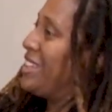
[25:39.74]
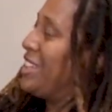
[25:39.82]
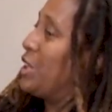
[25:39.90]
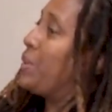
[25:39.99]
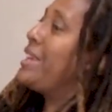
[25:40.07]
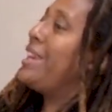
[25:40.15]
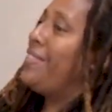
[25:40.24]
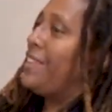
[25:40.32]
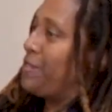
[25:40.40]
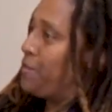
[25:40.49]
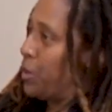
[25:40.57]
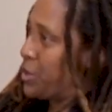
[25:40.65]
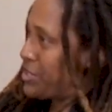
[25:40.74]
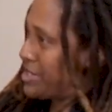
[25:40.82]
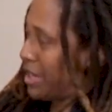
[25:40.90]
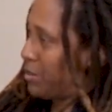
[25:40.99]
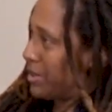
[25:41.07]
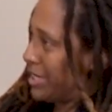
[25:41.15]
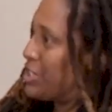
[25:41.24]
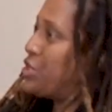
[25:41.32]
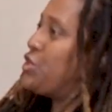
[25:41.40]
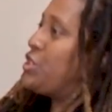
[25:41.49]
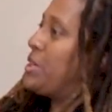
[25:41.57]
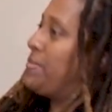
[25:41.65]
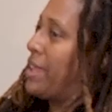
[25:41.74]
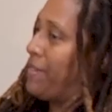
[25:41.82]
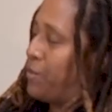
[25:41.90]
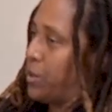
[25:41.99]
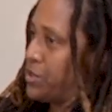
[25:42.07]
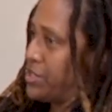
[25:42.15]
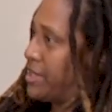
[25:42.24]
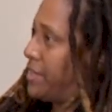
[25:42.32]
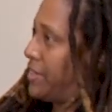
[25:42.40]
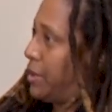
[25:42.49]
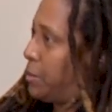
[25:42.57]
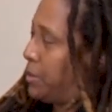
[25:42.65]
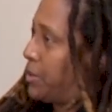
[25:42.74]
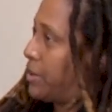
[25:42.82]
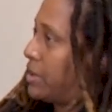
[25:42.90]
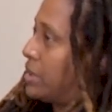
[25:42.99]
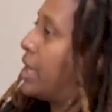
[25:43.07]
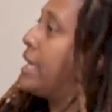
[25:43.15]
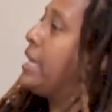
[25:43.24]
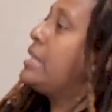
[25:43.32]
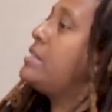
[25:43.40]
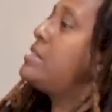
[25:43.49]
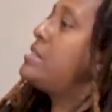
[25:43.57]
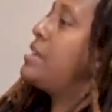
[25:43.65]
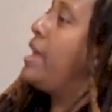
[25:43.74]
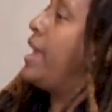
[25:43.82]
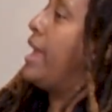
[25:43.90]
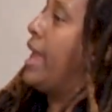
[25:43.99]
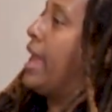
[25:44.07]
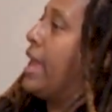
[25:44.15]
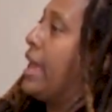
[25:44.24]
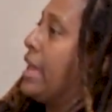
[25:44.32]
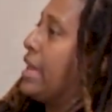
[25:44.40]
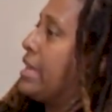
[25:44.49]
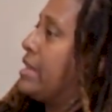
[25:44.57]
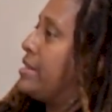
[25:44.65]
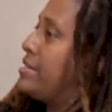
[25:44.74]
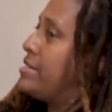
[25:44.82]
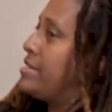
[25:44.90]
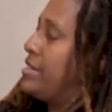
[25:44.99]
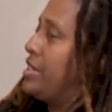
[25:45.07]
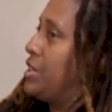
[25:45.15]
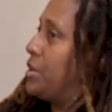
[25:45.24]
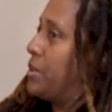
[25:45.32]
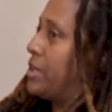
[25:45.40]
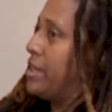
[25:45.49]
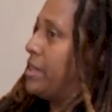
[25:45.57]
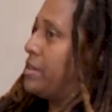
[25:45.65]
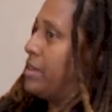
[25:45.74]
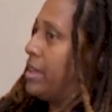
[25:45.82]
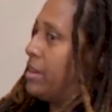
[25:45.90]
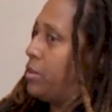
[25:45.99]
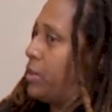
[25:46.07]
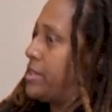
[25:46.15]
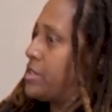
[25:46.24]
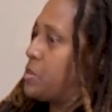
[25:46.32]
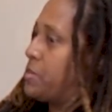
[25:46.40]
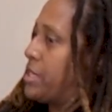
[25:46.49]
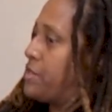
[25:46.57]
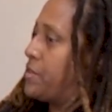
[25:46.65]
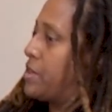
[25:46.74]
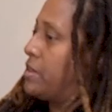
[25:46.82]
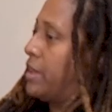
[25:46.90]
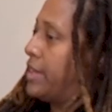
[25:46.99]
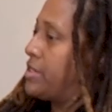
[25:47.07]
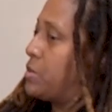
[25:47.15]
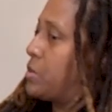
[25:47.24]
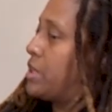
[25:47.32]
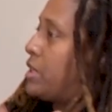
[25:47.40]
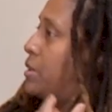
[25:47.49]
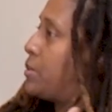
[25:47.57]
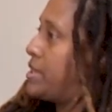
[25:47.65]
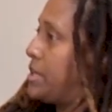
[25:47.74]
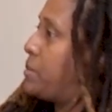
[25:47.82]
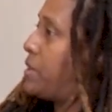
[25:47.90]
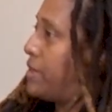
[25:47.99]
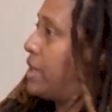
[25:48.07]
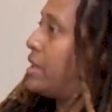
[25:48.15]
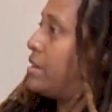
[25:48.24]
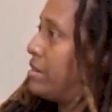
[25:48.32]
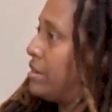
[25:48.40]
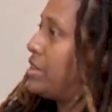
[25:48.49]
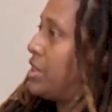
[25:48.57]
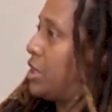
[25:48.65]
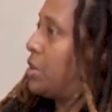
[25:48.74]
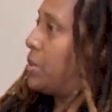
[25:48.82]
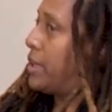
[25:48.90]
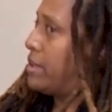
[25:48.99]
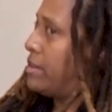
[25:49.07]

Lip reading: And again, that forges that relationship, that forges that therapeutic alliance, and it creates a space for the client to really go deep within, and